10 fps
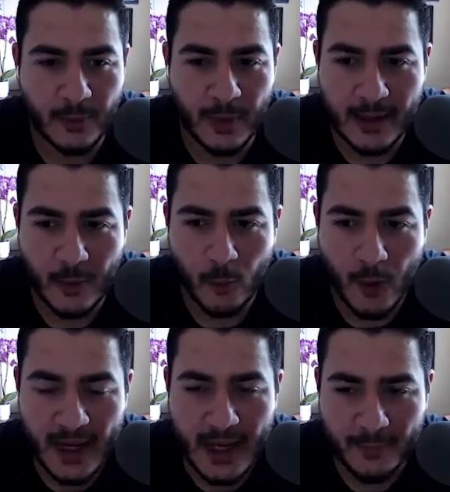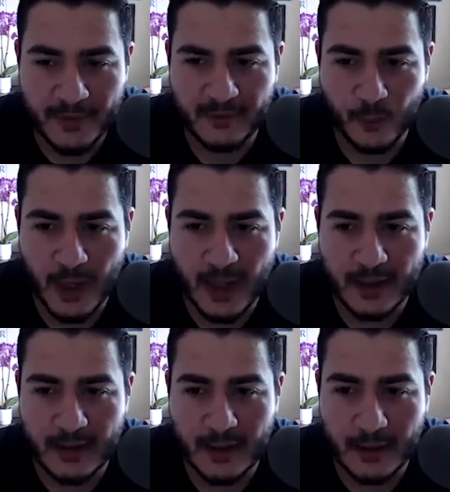right? What happens
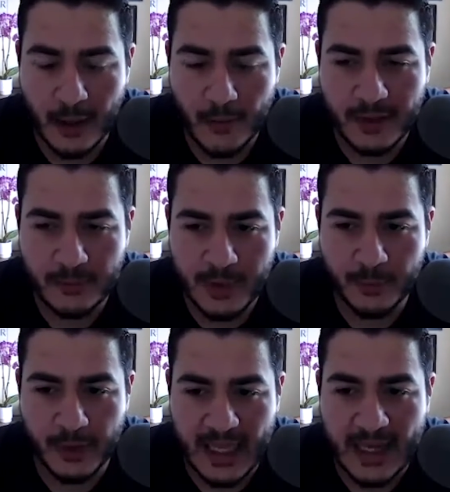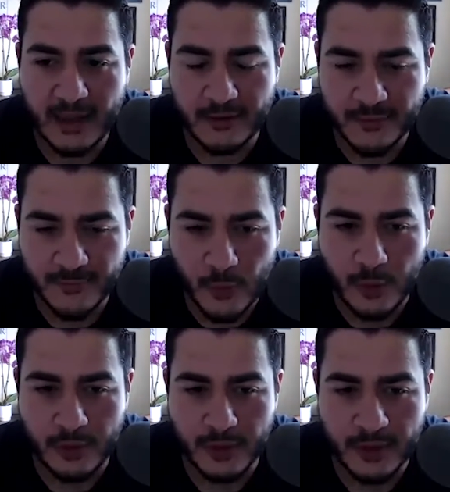when low-income people can't
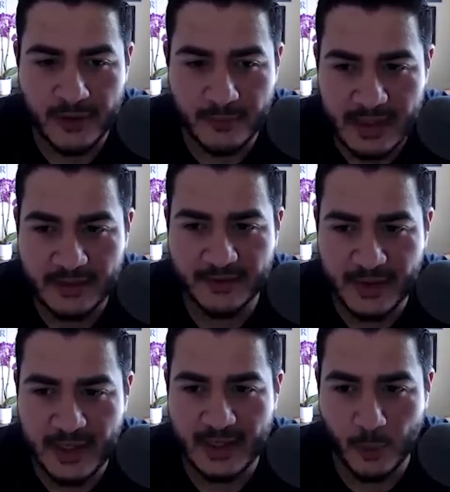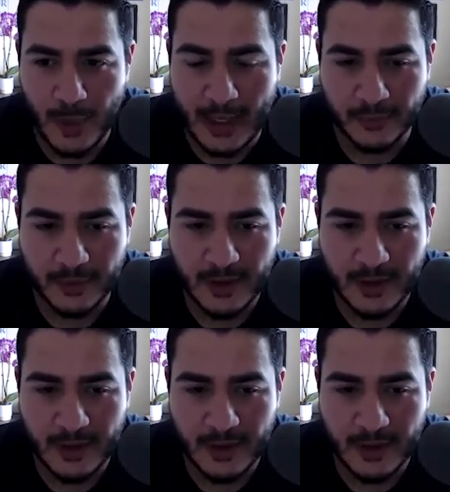afford the means of getting around?